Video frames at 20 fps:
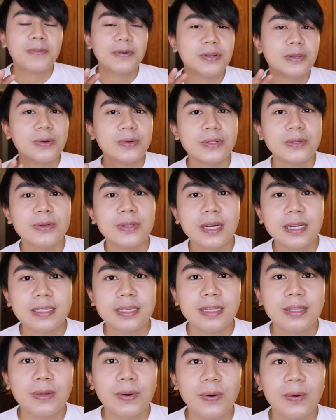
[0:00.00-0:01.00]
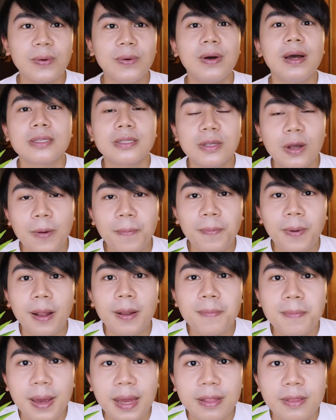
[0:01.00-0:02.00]
For those who doesn't know, saw
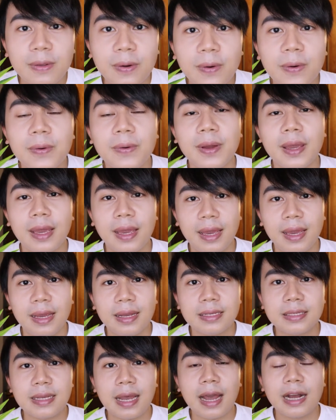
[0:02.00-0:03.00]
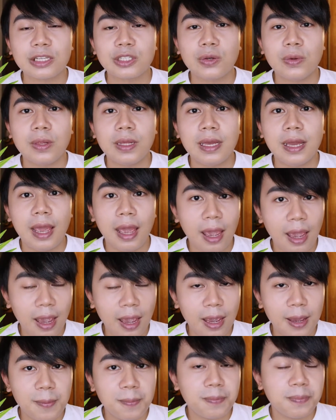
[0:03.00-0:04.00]
palmetto is actually
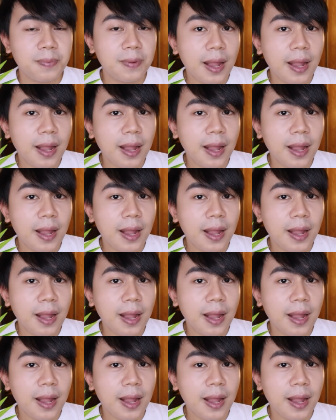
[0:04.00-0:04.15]
a